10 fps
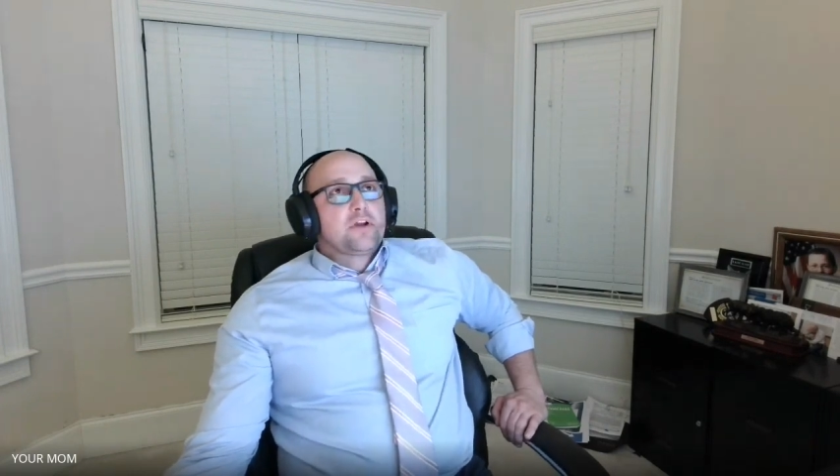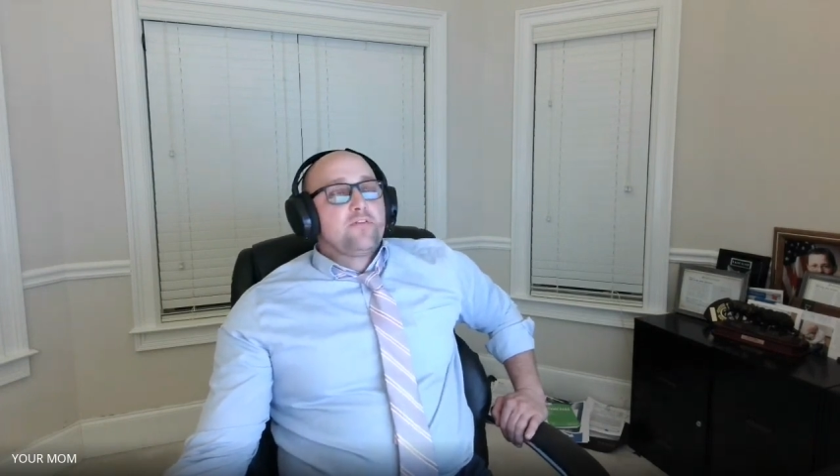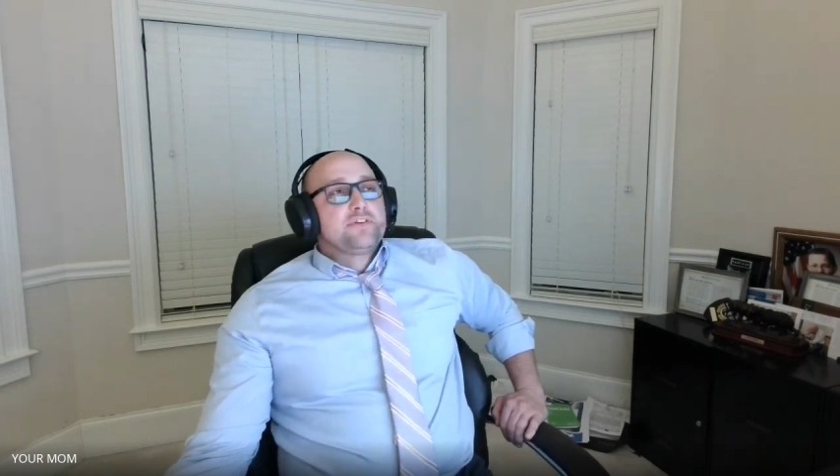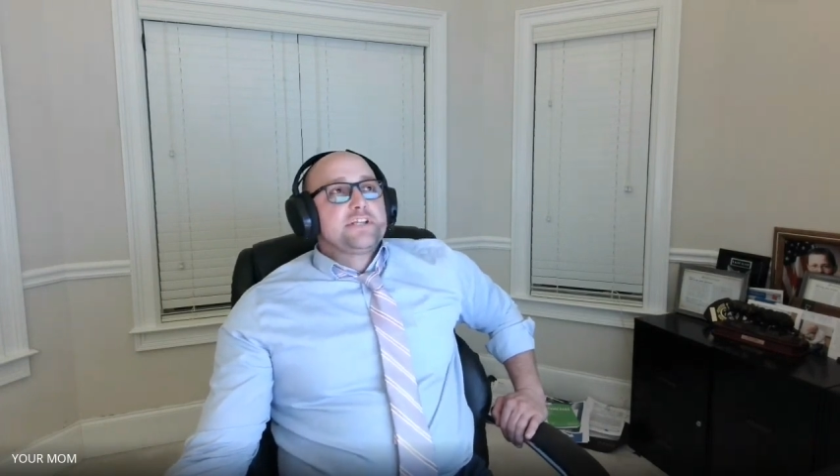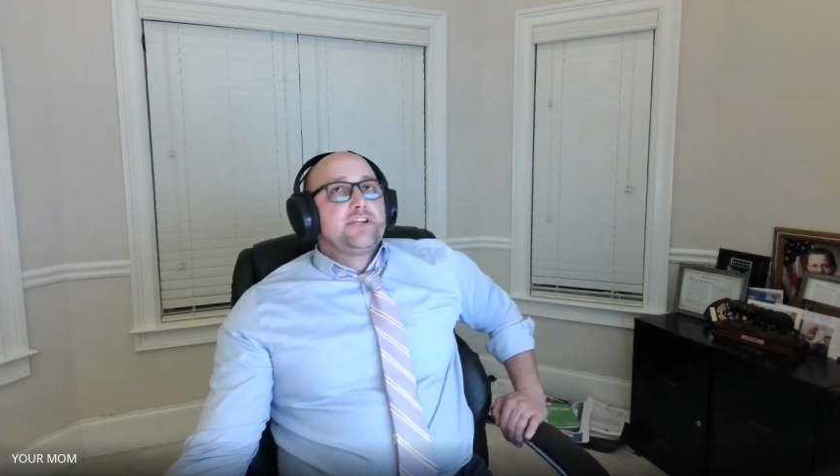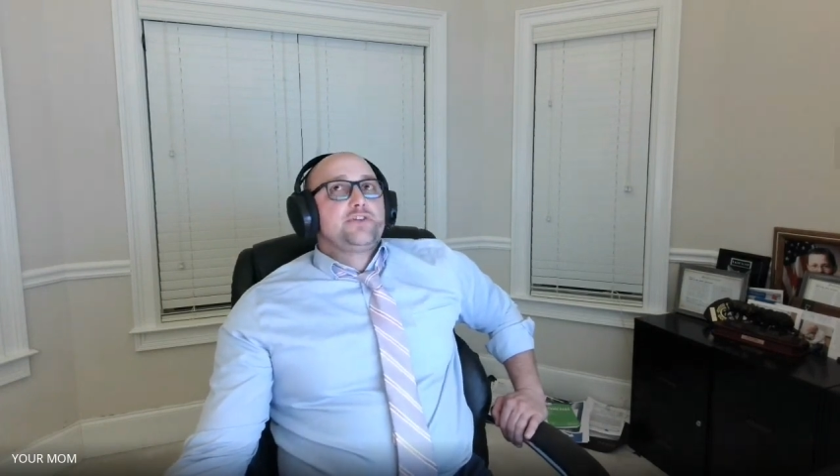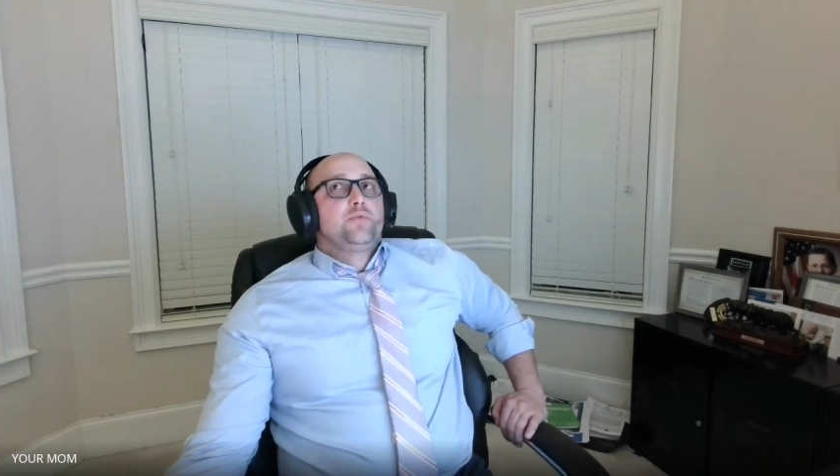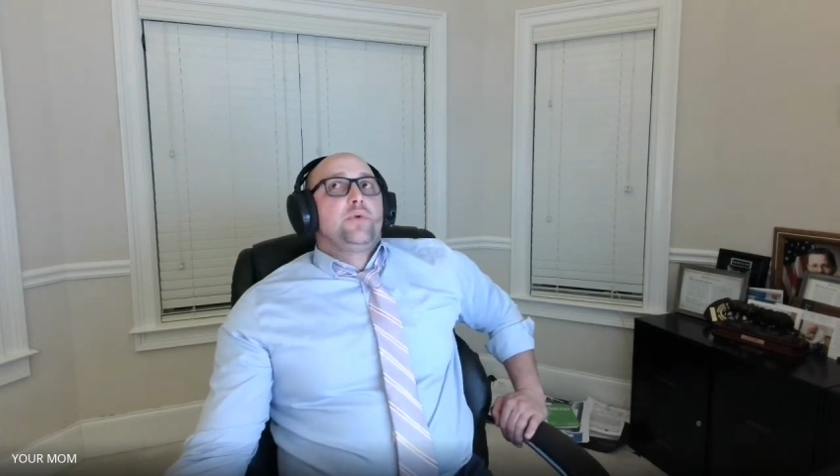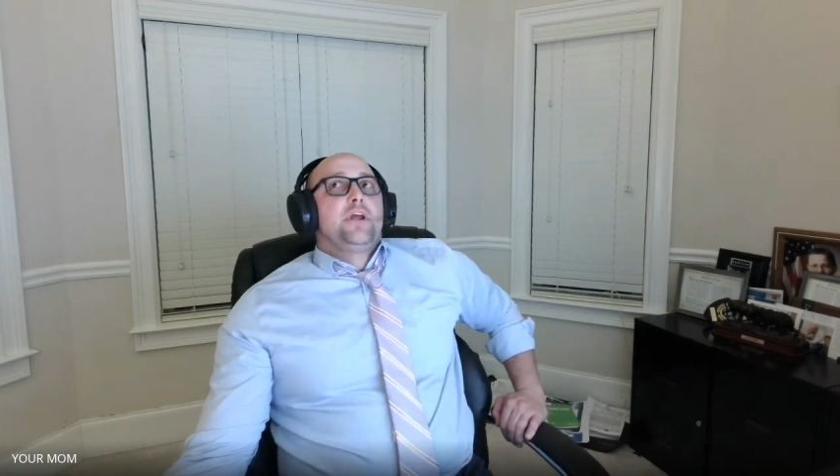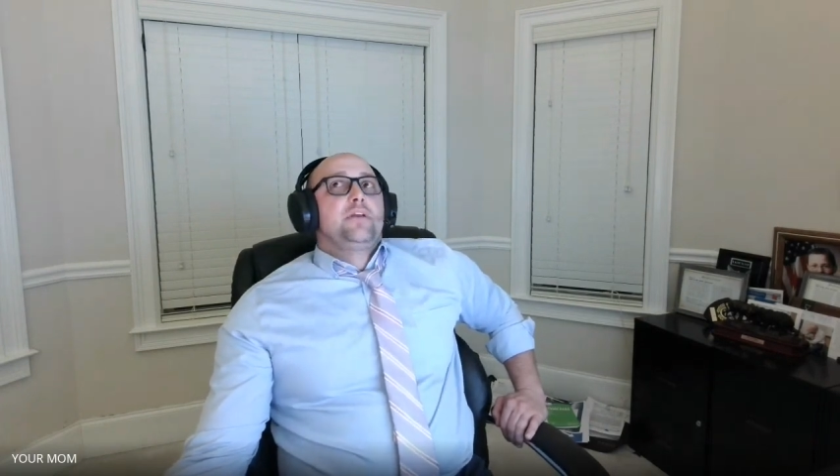
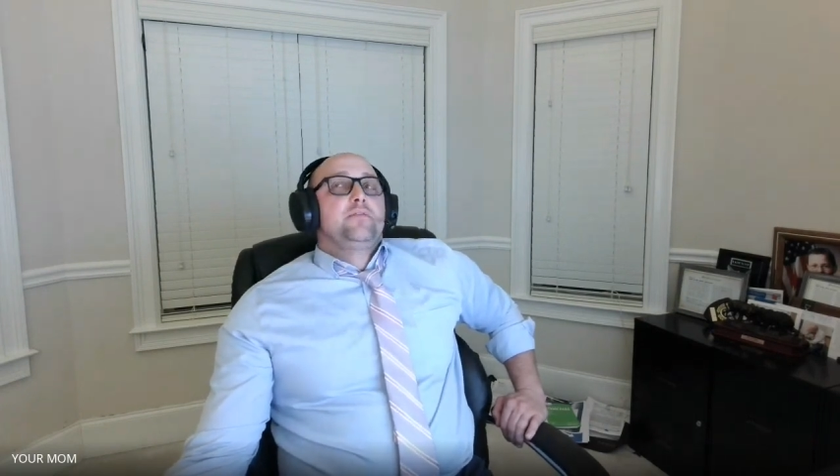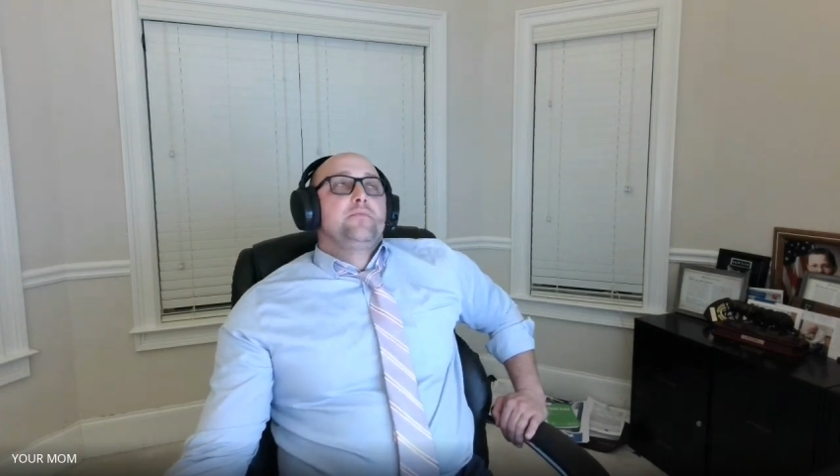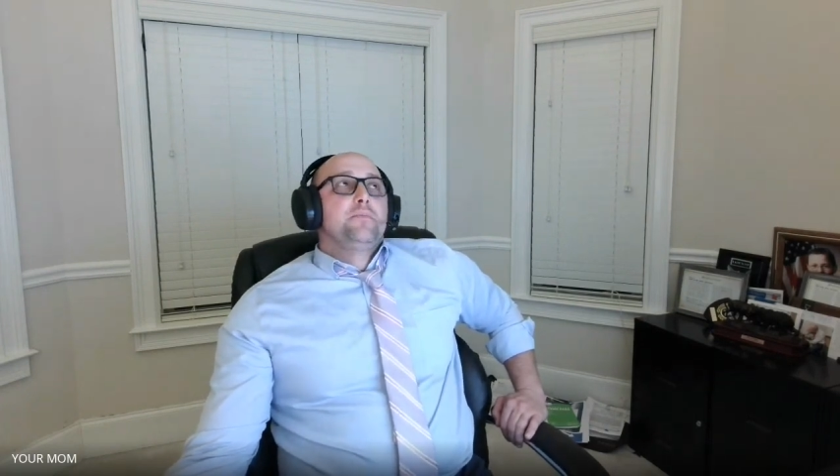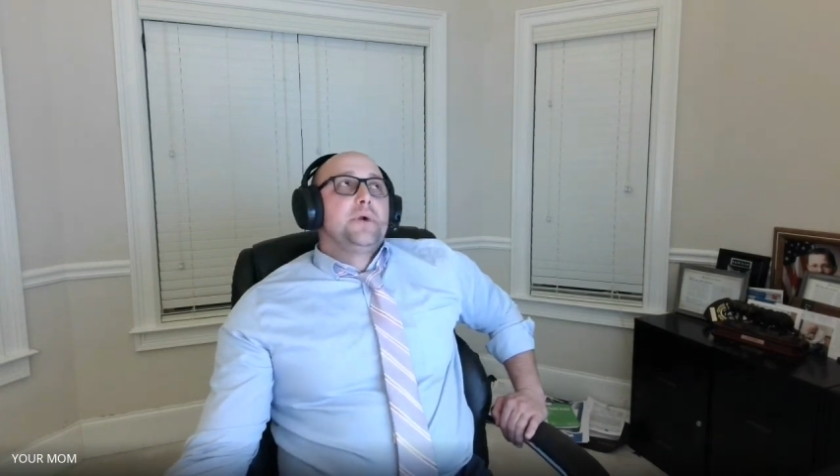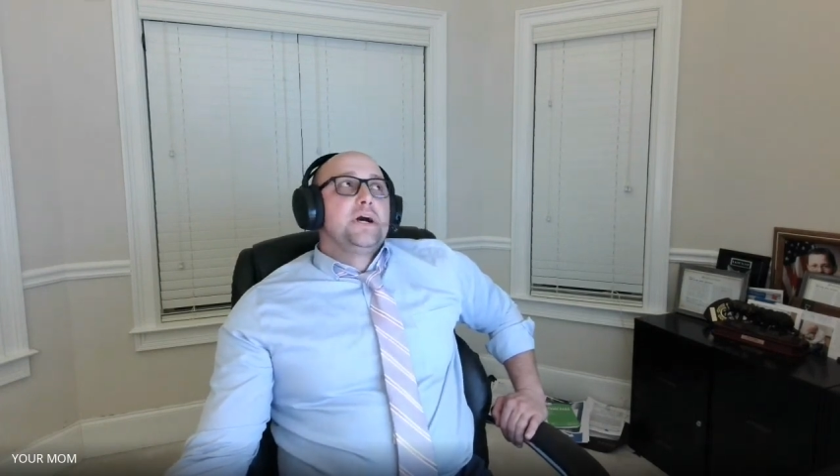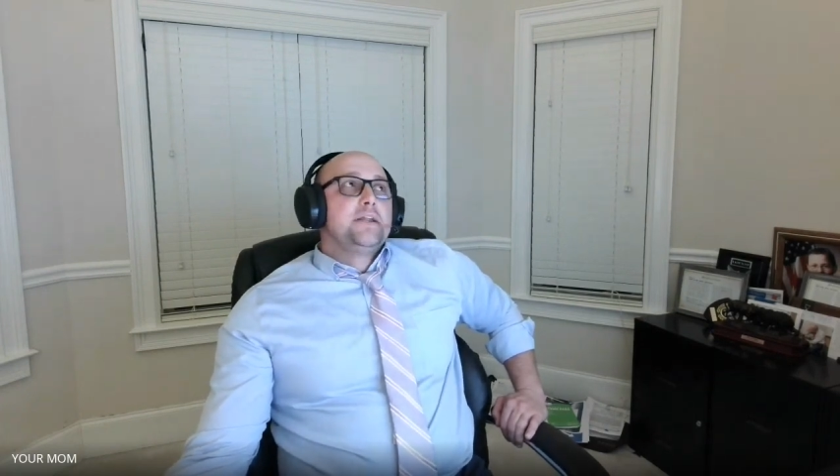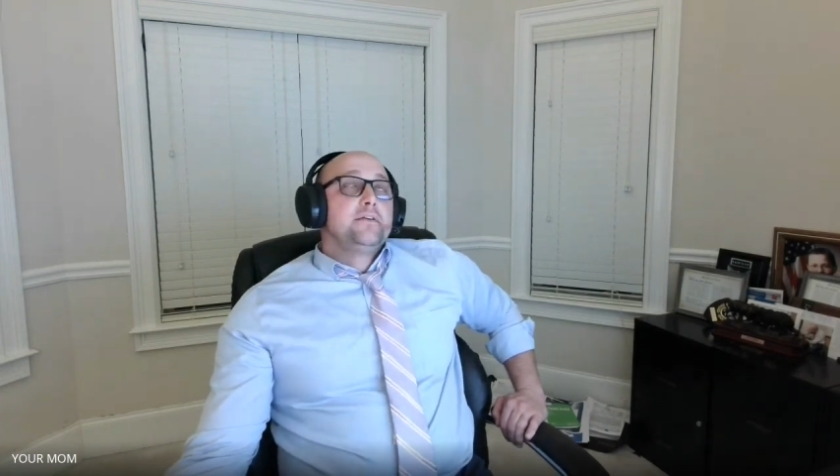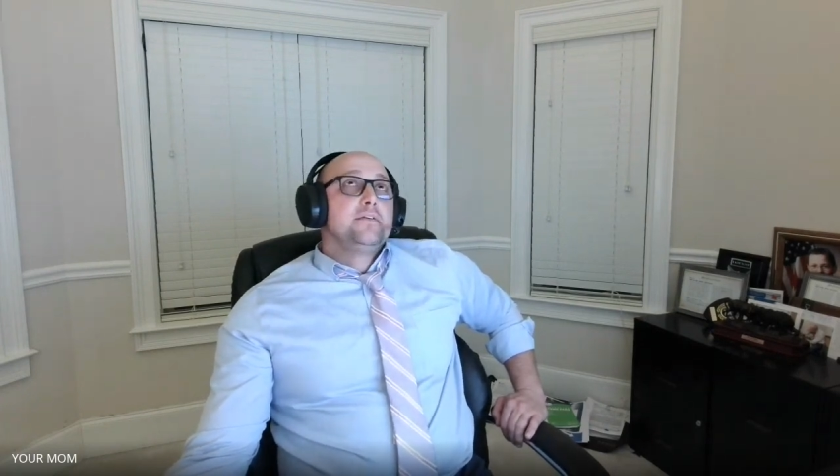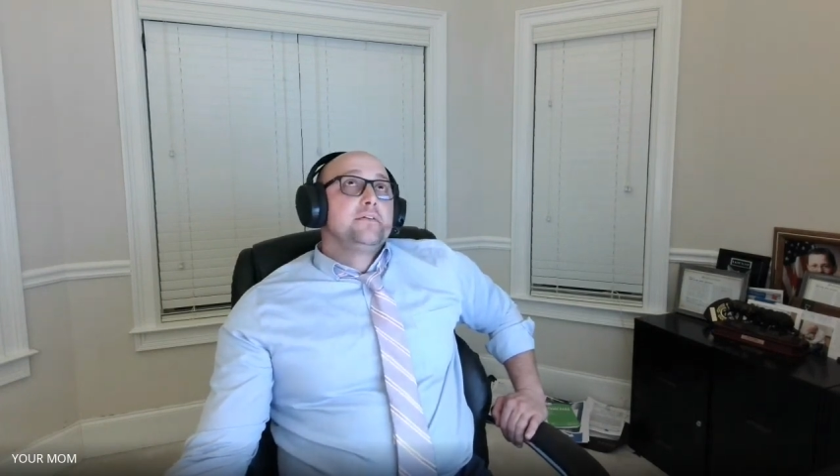conversation went, but